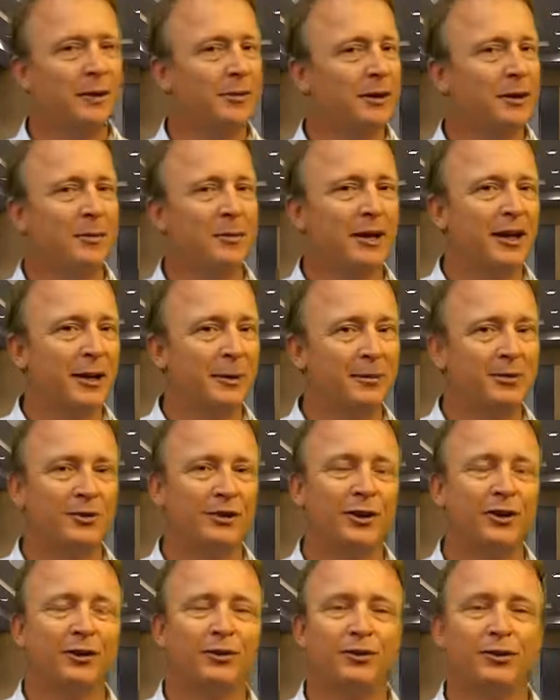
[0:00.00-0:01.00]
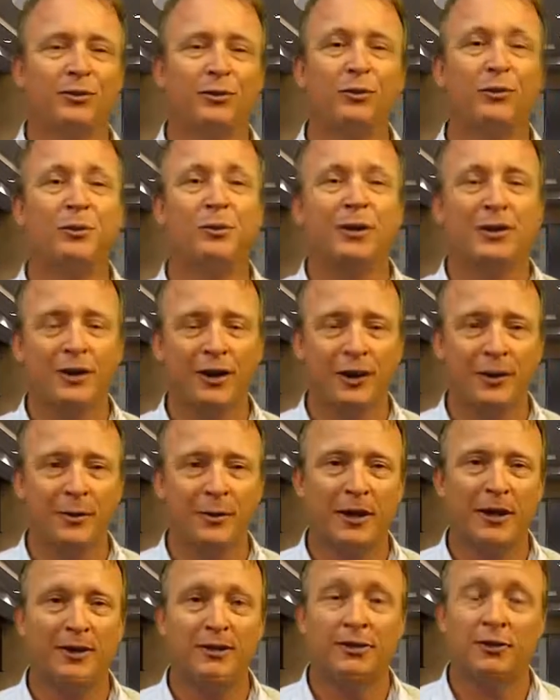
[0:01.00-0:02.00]
upcoming episodes we'll be talking
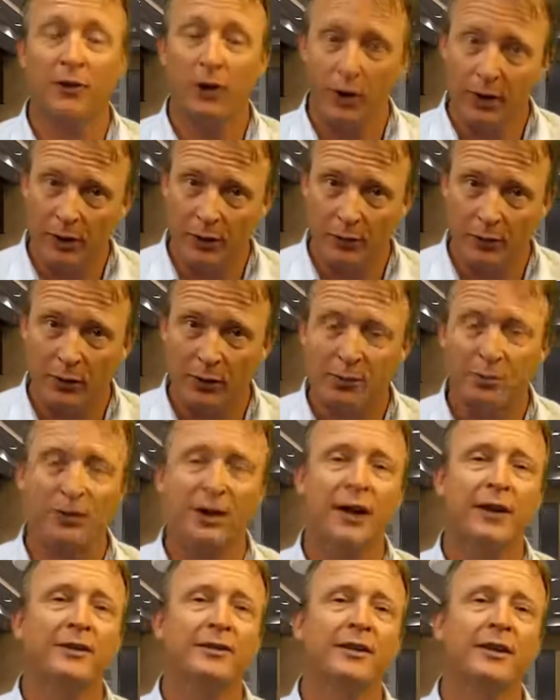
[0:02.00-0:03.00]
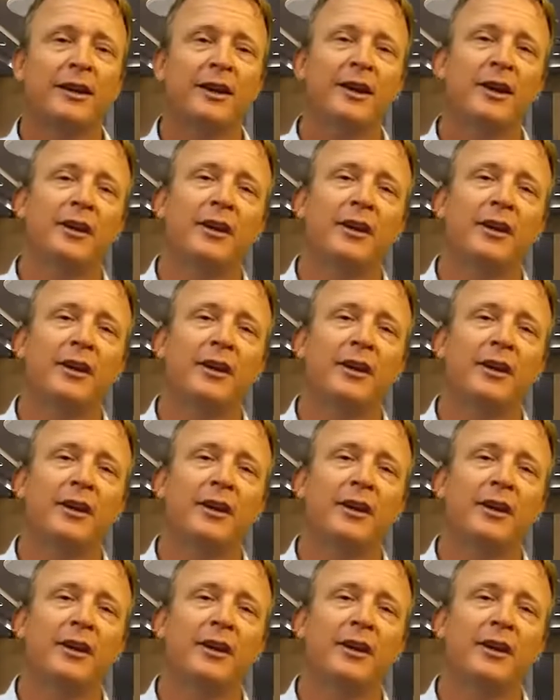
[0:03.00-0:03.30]
about installing WordPress,